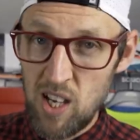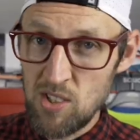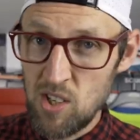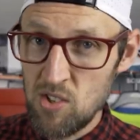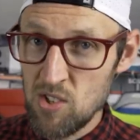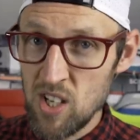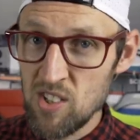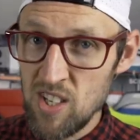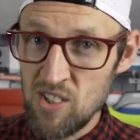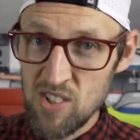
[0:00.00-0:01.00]
is
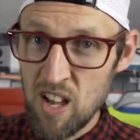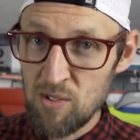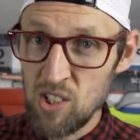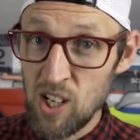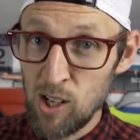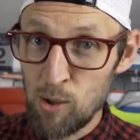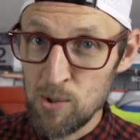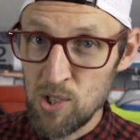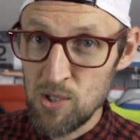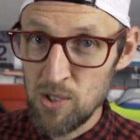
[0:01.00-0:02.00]
67
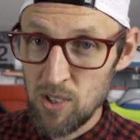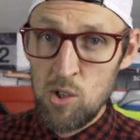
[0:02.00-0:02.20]
kilometers.